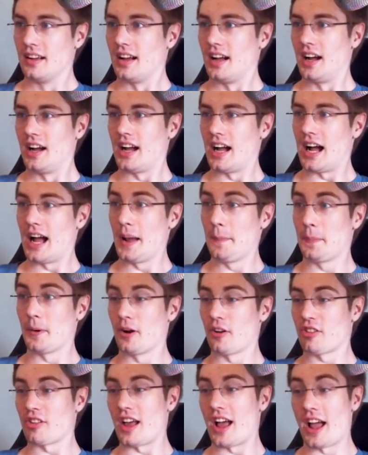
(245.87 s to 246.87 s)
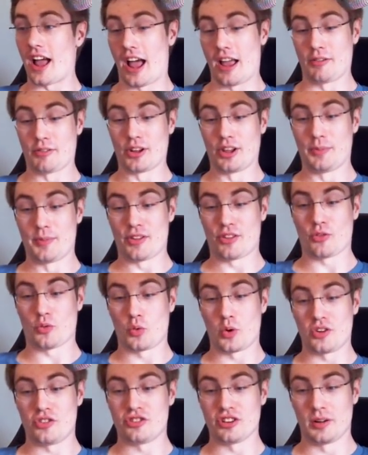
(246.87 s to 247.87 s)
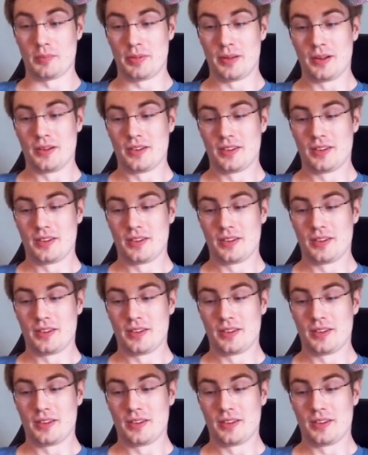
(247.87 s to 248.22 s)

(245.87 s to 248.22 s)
I, I personally, I, I really miss Squid Jump.